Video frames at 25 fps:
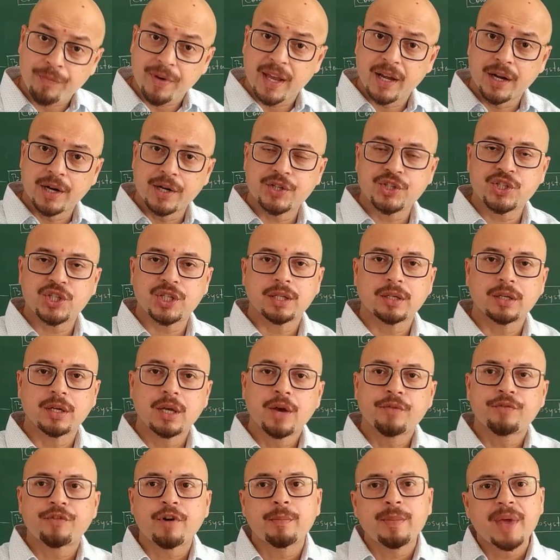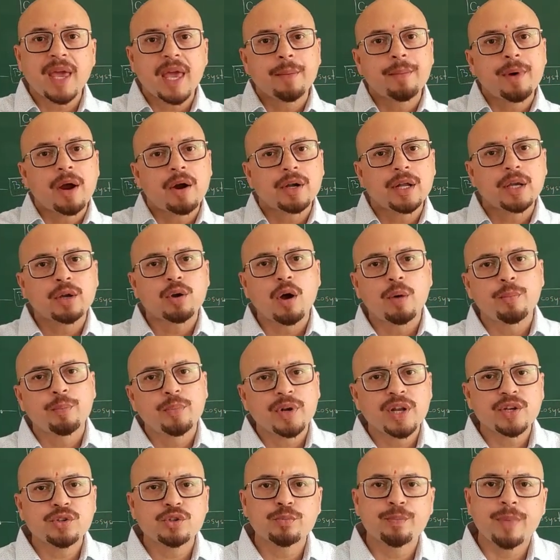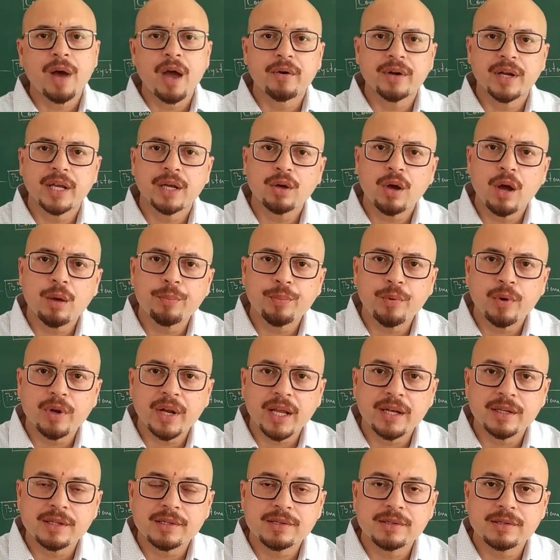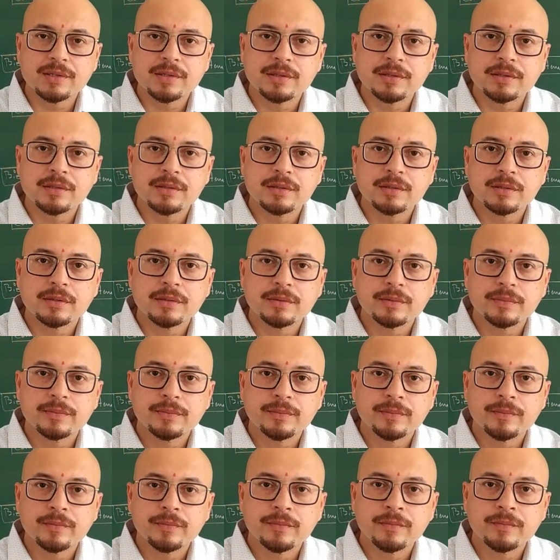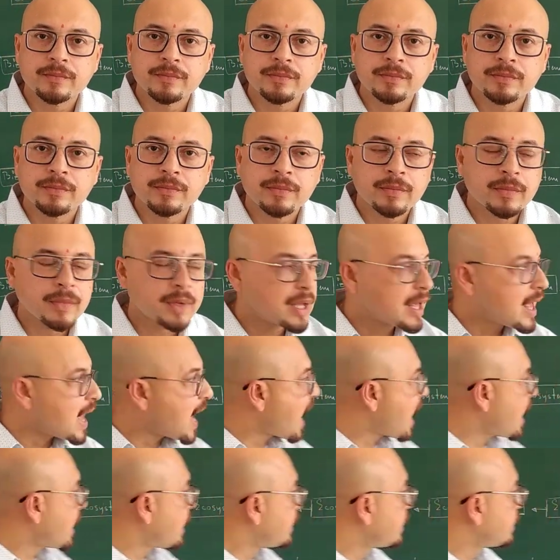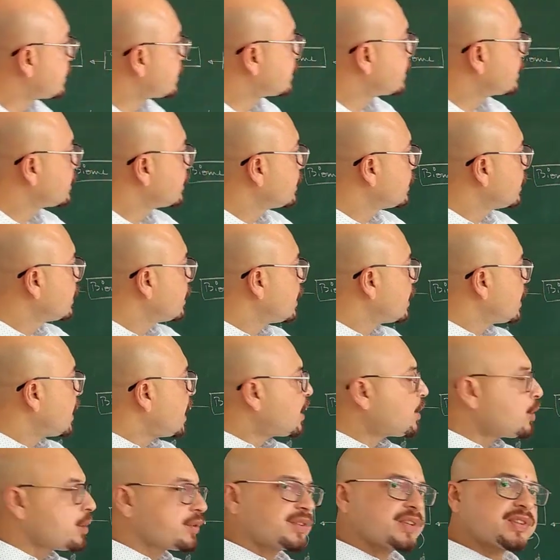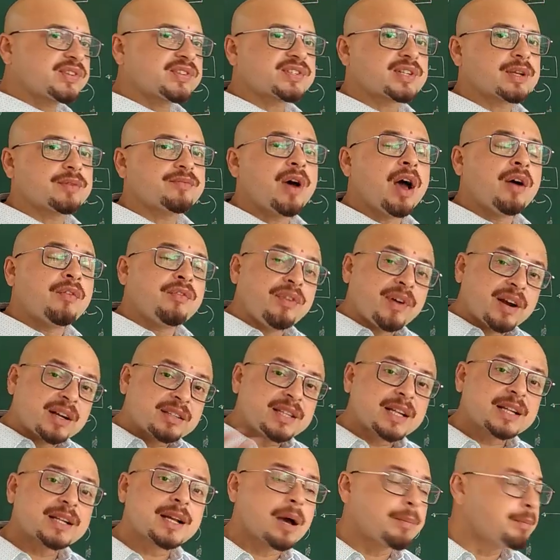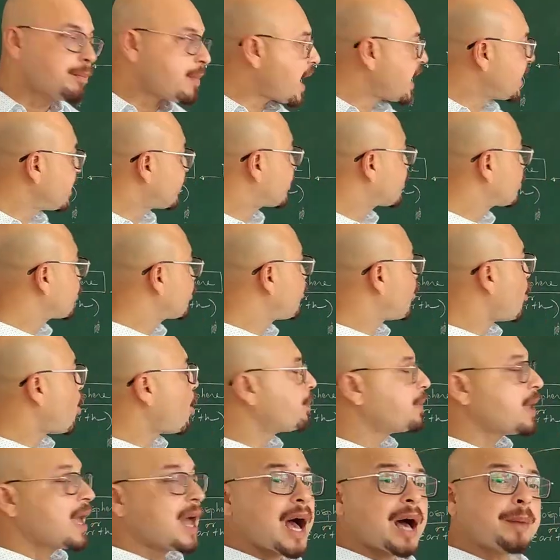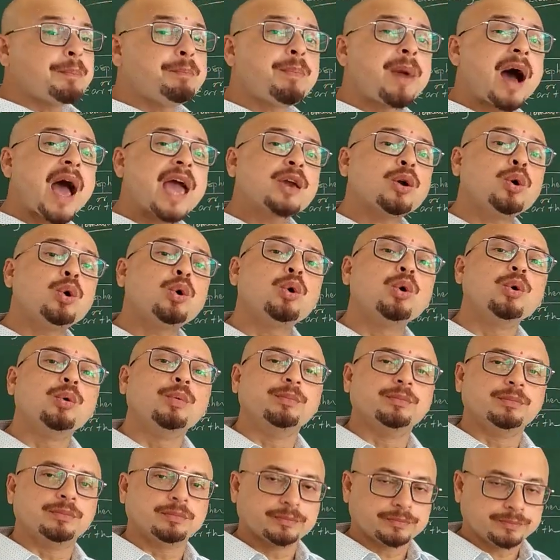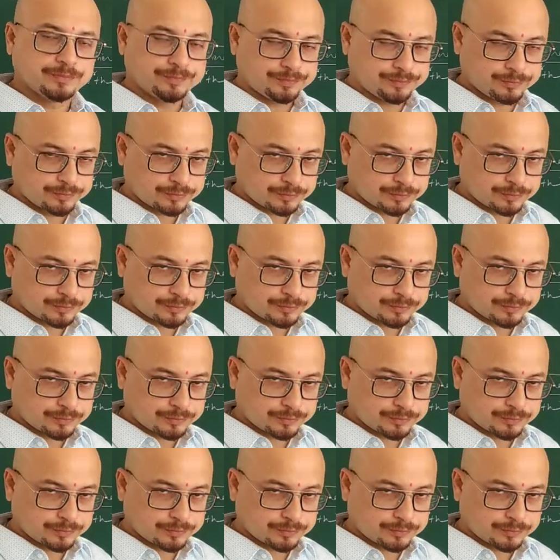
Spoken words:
energy from abiotic component to biotic components. And ecosystem further combines to form a biome.